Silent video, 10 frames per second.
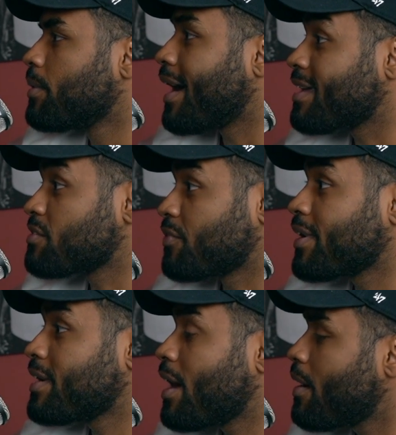But as of
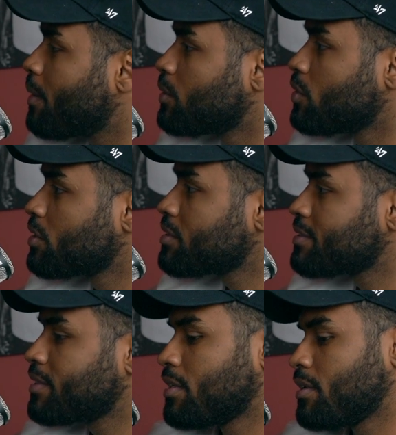right now, how it
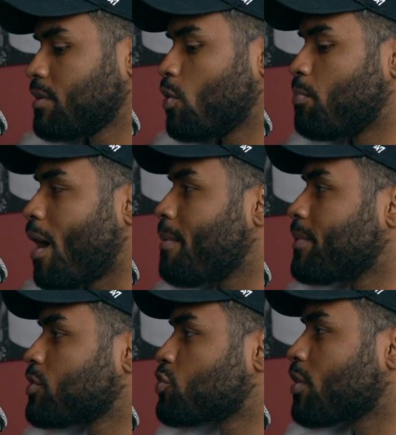looks,
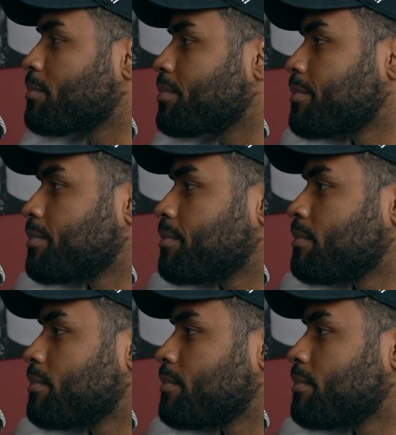Obama, Trump,